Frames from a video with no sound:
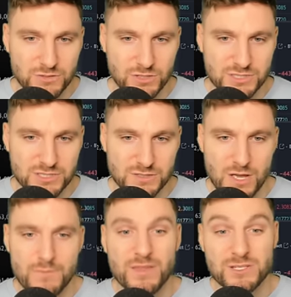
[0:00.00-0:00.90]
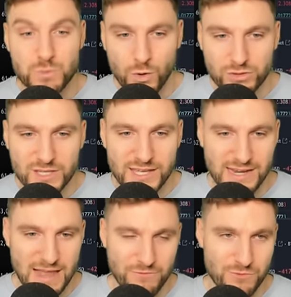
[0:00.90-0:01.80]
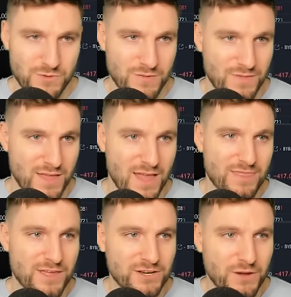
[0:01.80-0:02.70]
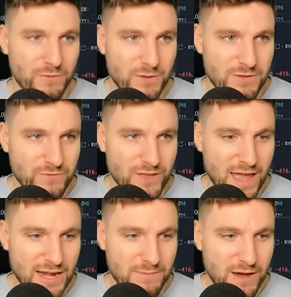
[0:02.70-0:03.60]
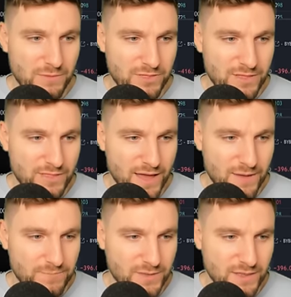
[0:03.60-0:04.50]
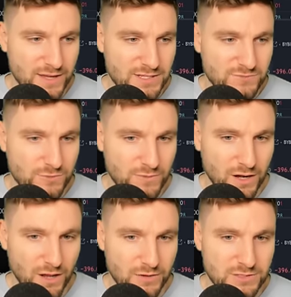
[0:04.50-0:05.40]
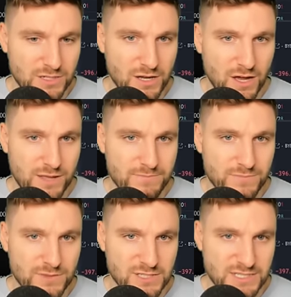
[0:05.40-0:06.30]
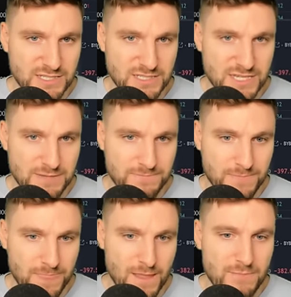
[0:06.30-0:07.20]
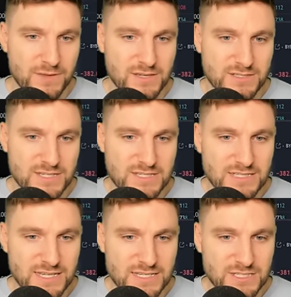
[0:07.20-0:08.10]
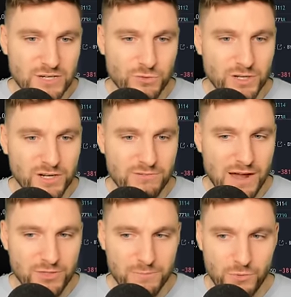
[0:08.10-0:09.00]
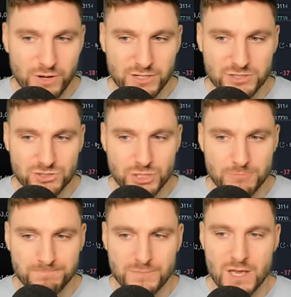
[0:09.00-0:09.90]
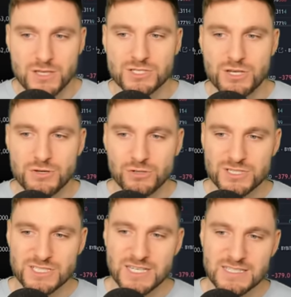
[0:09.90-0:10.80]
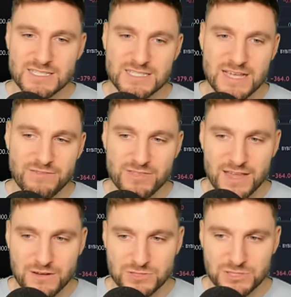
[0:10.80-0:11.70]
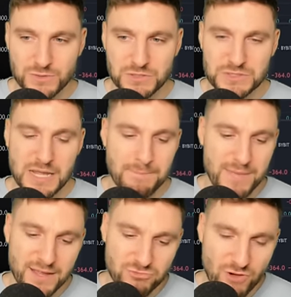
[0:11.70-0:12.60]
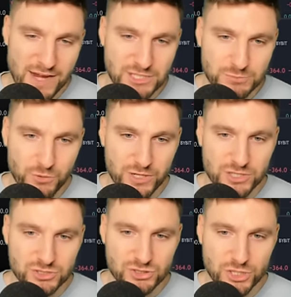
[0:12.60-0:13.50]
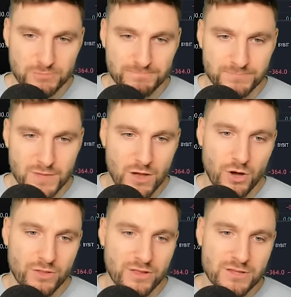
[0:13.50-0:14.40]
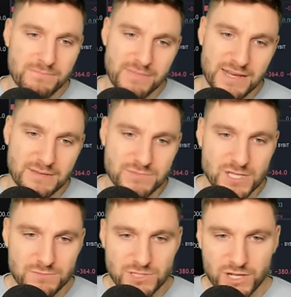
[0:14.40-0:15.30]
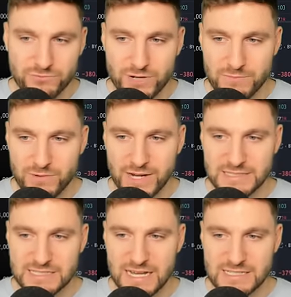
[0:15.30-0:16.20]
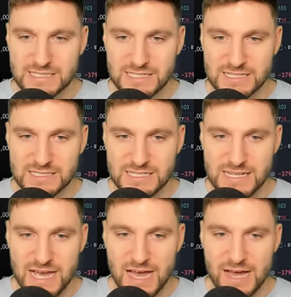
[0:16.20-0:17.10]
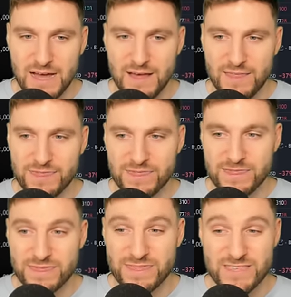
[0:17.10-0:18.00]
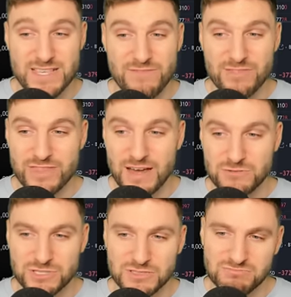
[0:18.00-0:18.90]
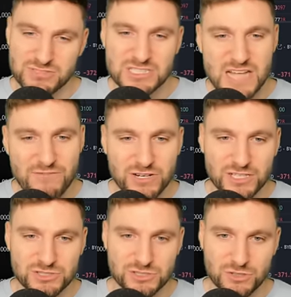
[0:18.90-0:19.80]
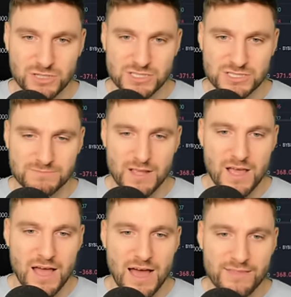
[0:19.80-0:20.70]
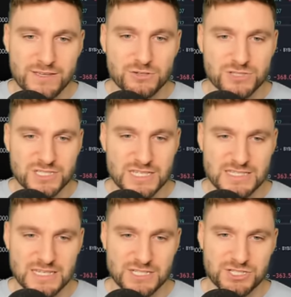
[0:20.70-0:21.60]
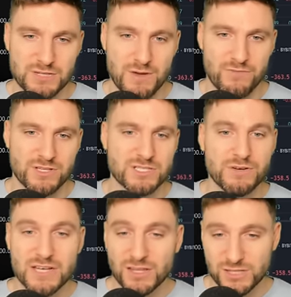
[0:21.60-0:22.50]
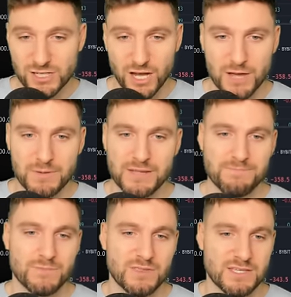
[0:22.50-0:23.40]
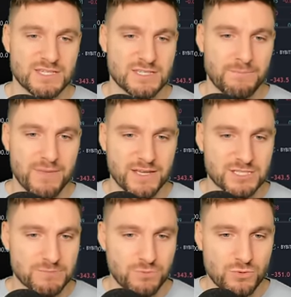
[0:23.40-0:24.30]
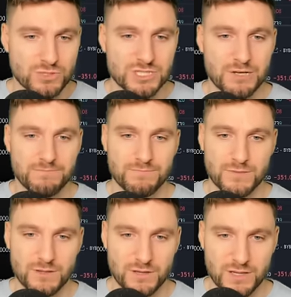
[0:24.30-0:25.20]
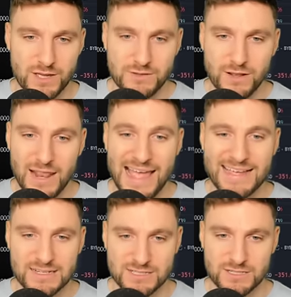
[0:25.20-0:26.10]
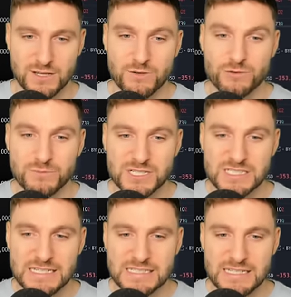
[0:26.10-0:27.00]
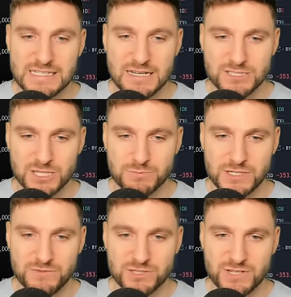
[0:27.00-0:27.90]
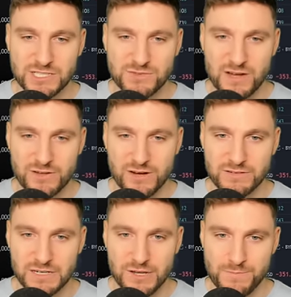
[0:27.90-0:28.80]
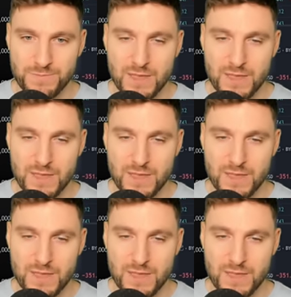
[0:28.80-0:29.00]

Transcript: dollars. But there's one key level that you don't want to be forgetting about within there, and that is from the low to the high, the C C. Because this sits on and around the point of control. So you got sixty-seven thousand, which was a big range point of control, and then the medium-term time frame range sat at sixty-seven thousand seven hundred dollars, and then you got the C C just above it. So undeniably, this is a big support zone. Okay, layered from the C C down to the previous range value area low.